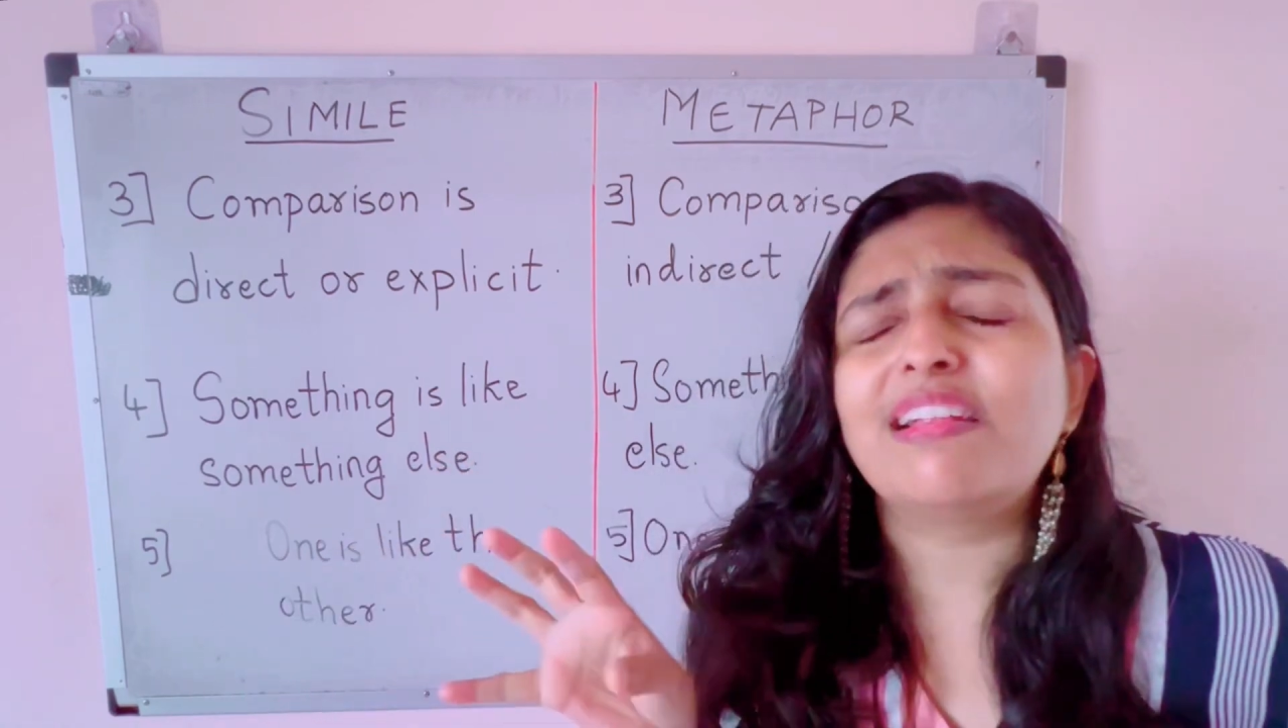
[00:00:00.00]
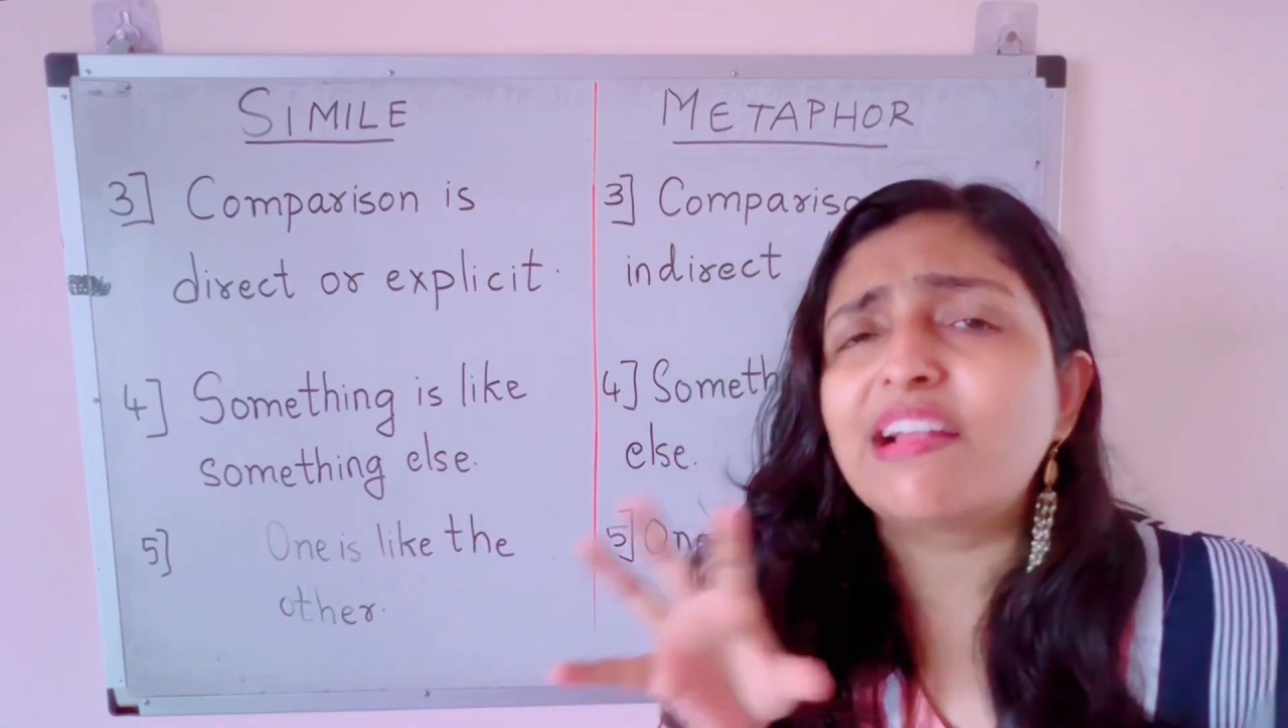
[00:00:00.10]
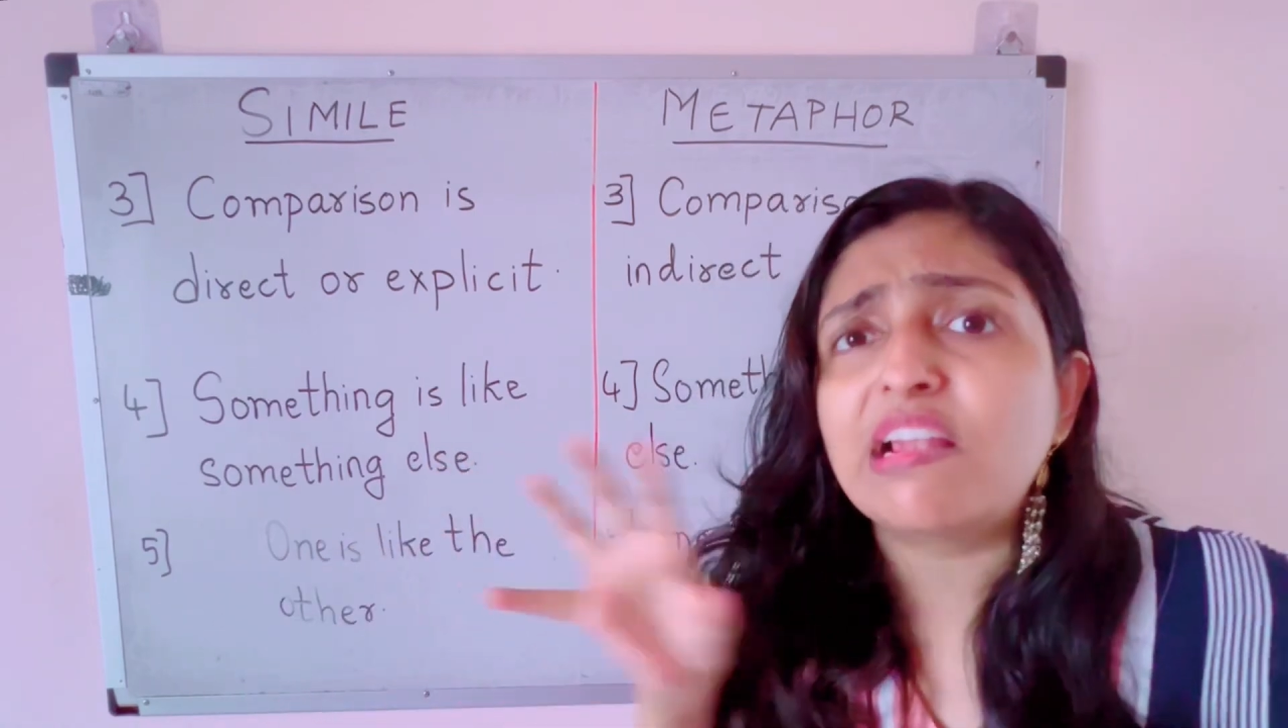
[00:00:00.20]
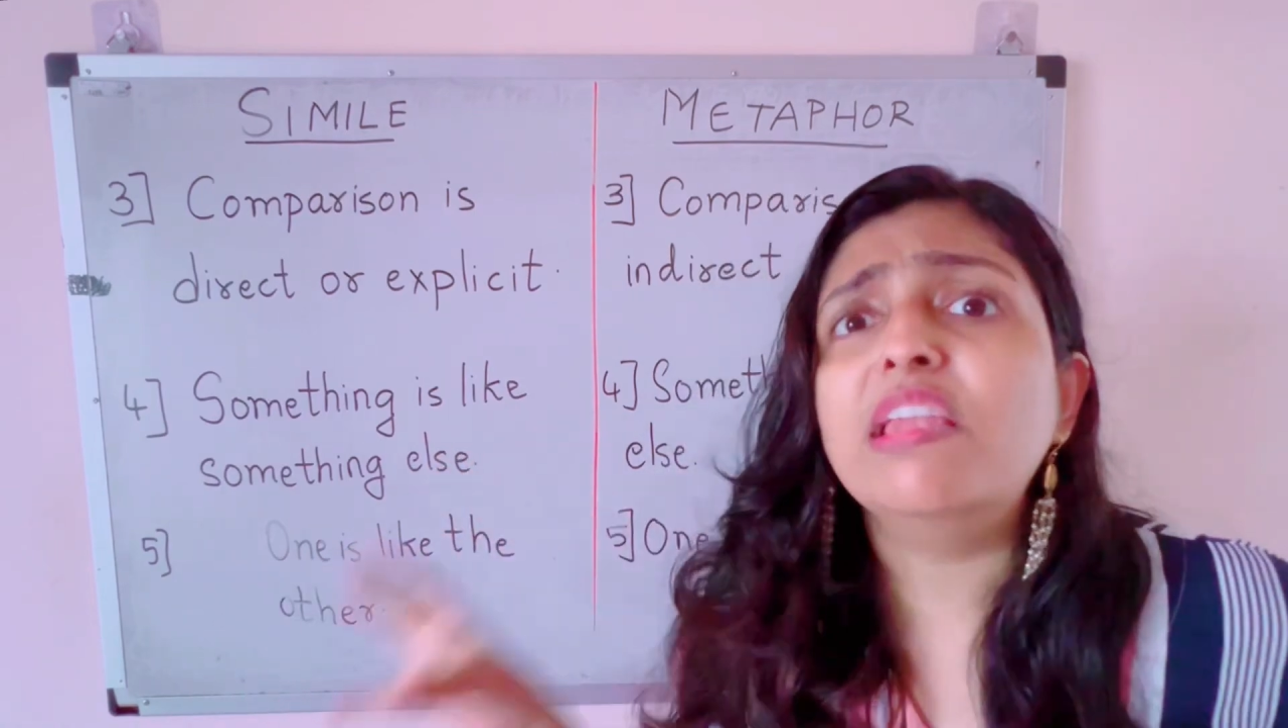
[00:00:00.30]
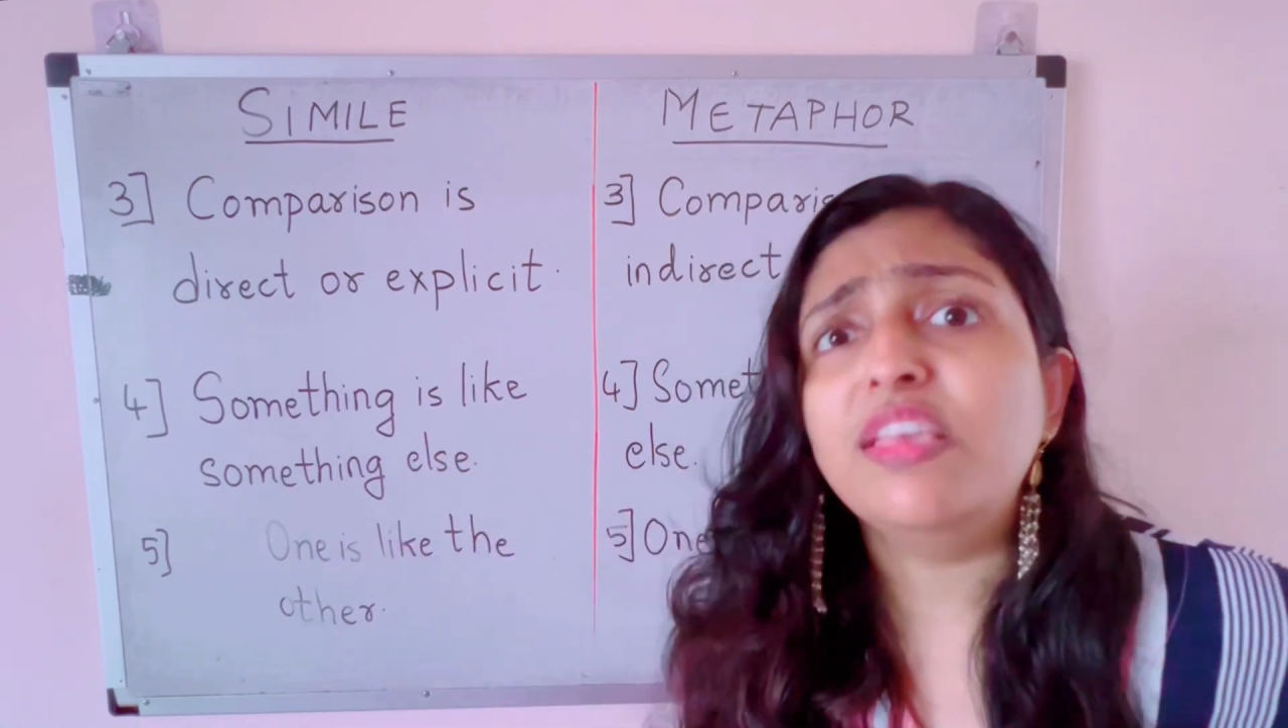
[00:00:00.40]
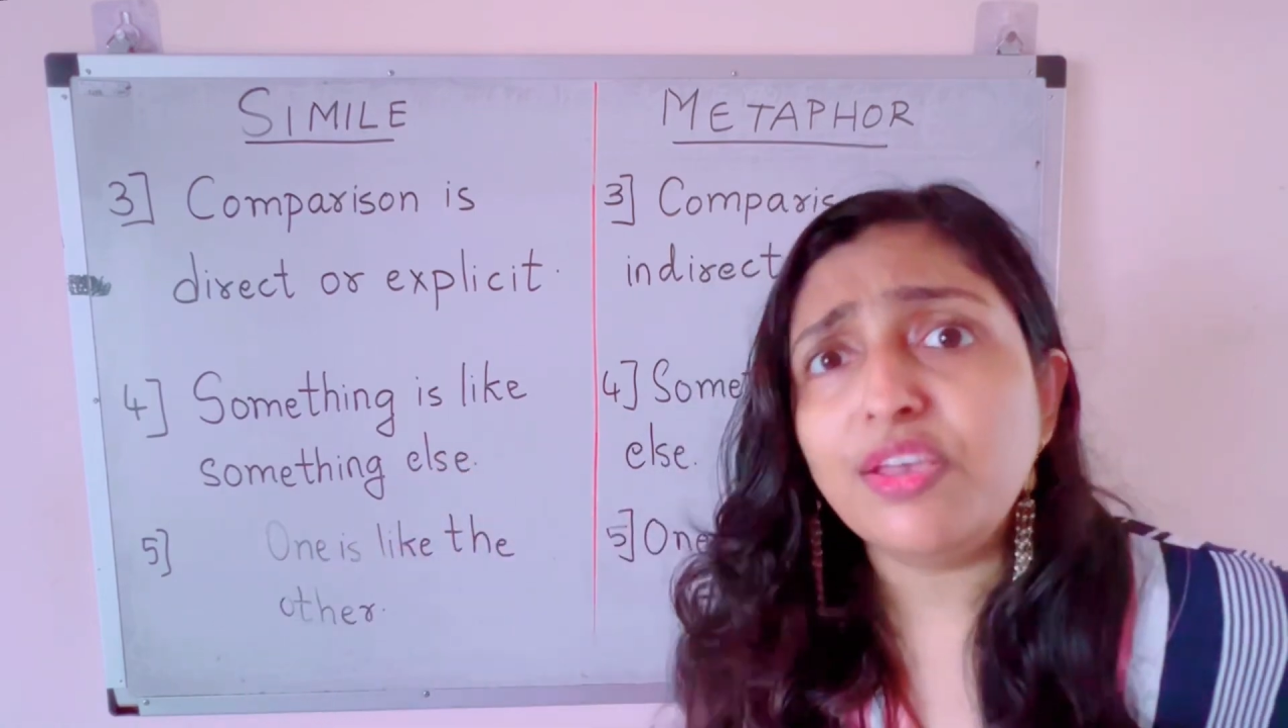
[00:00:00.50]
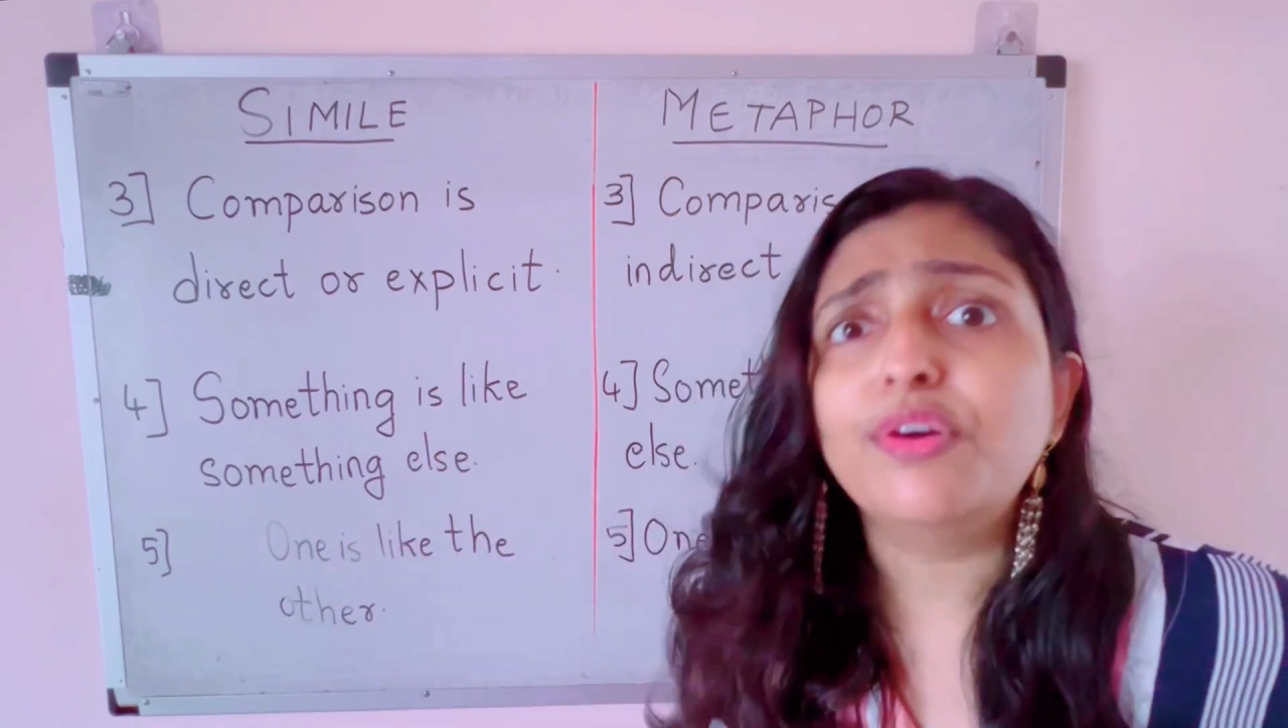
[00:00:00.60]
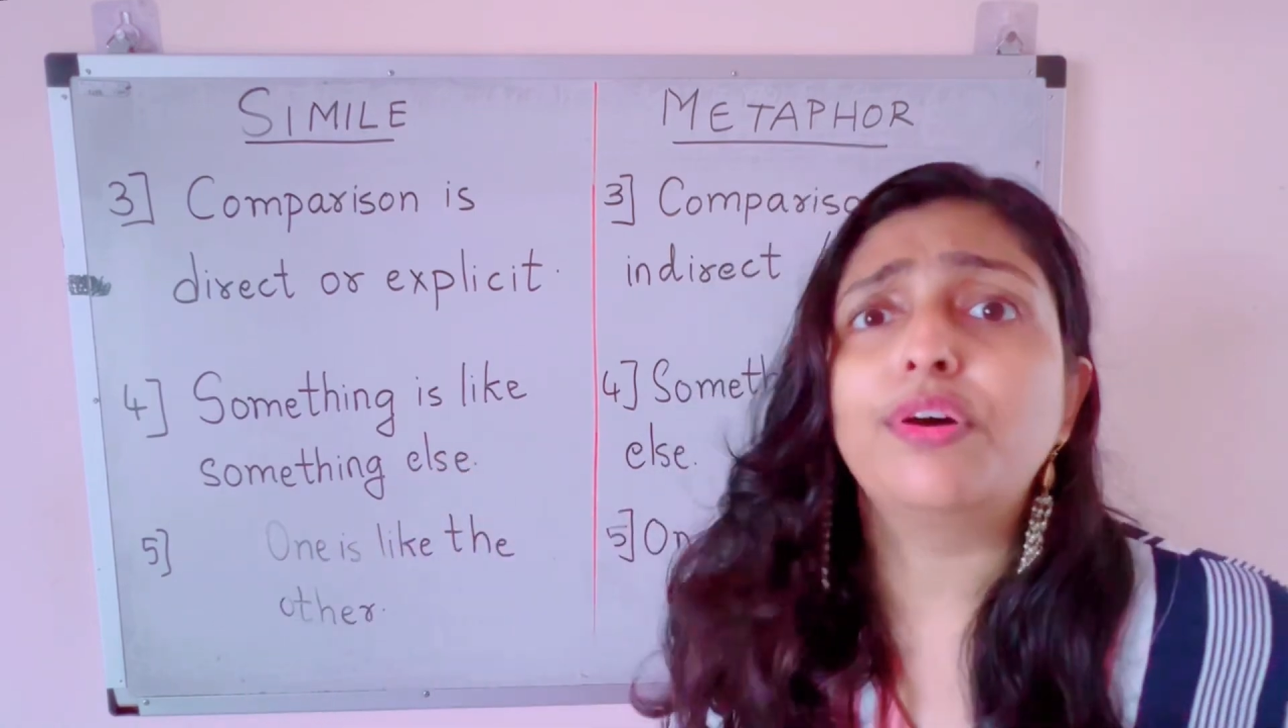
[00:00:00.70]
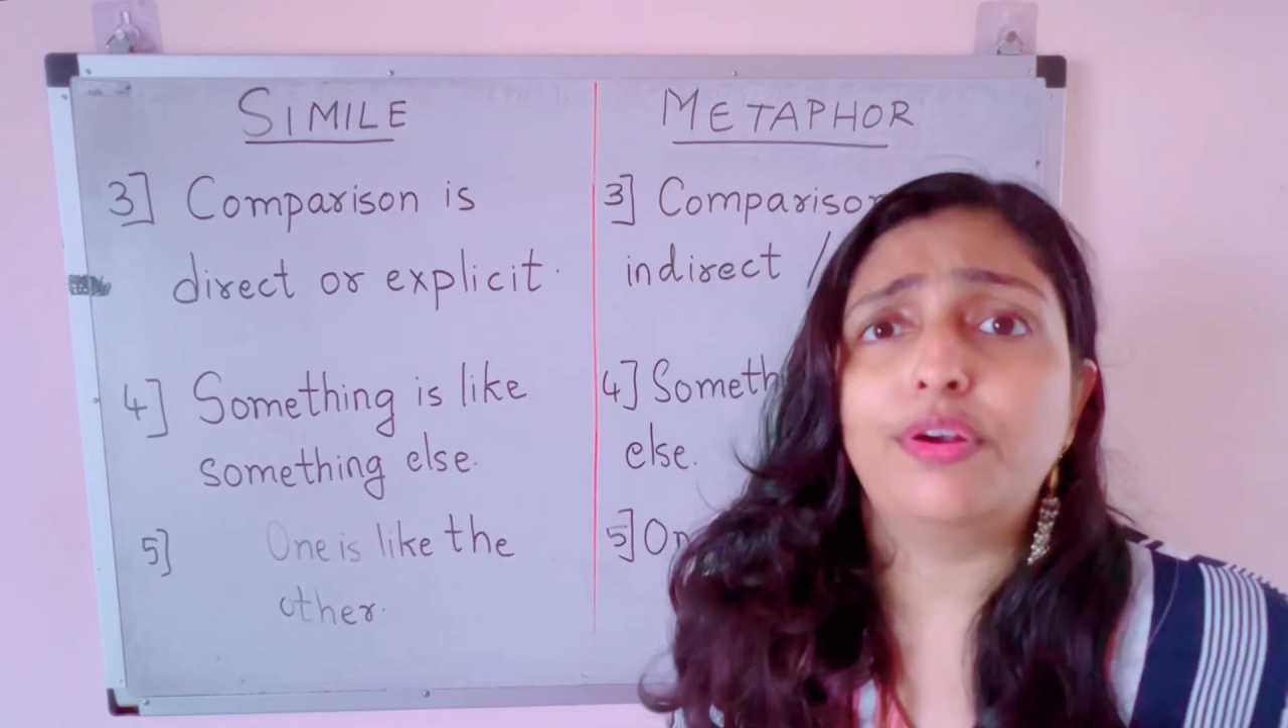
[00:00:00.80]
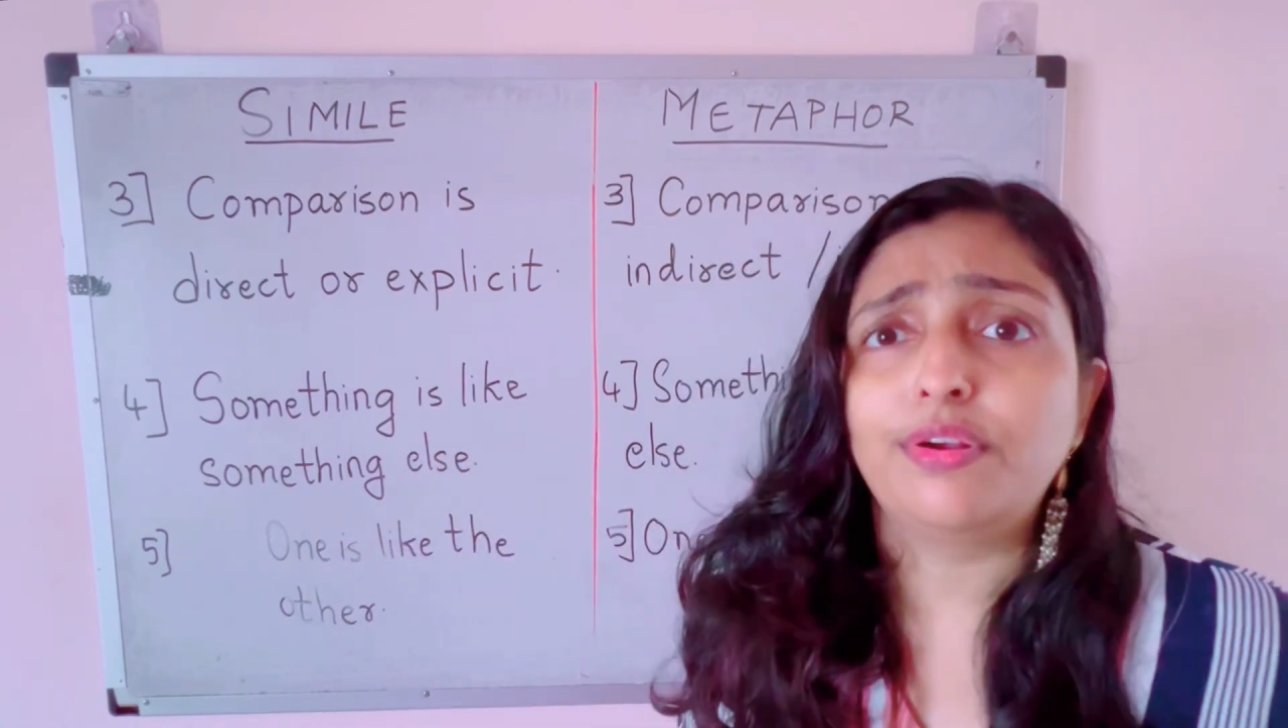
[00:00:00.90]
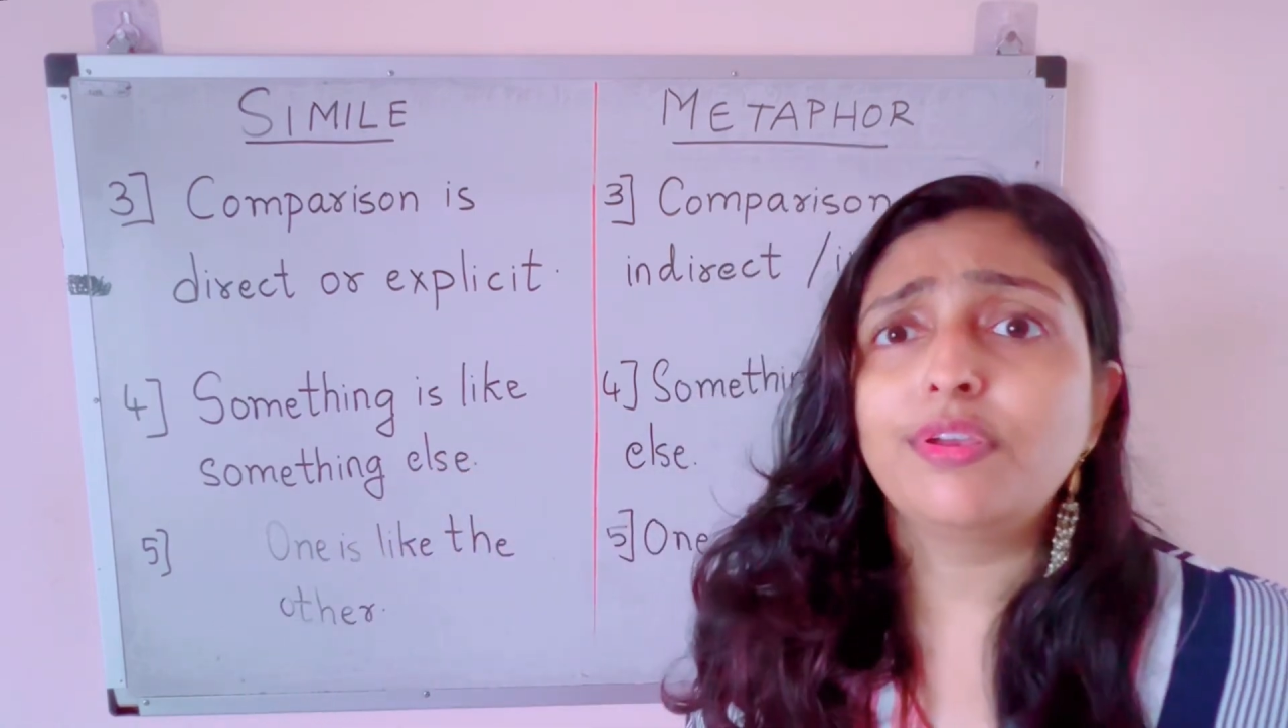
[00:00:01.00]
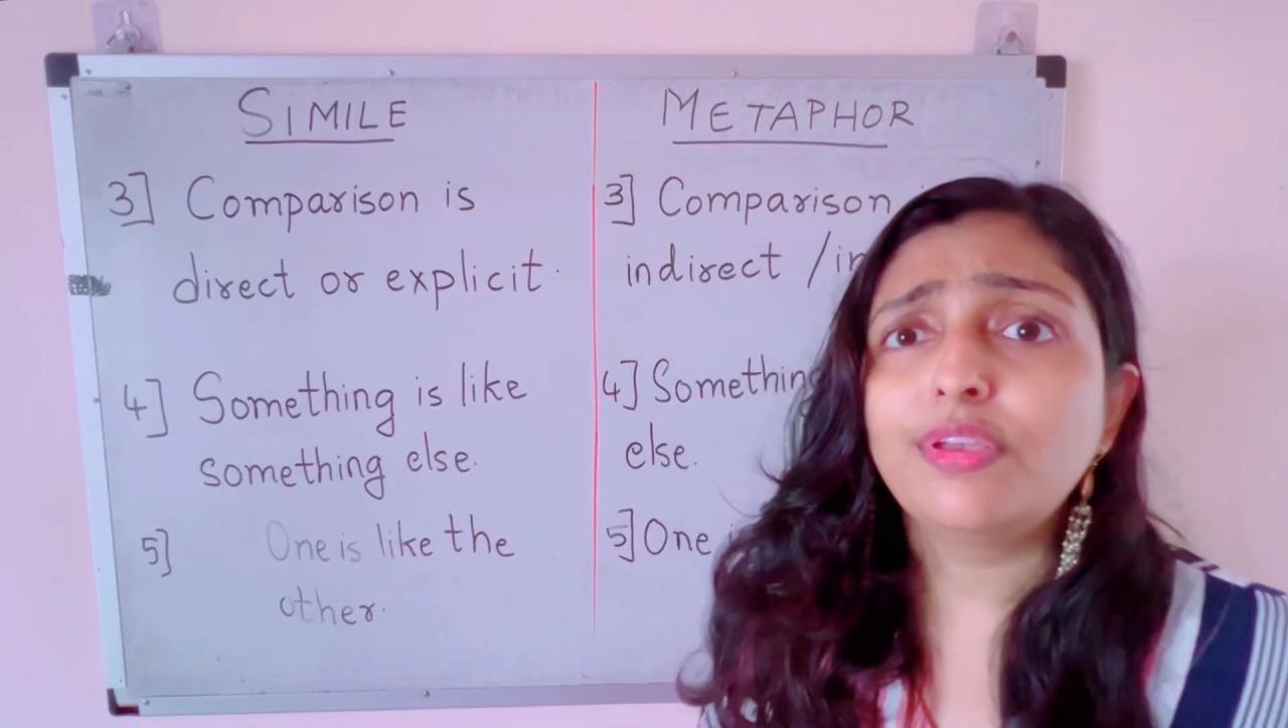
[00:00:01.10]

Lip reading: clear.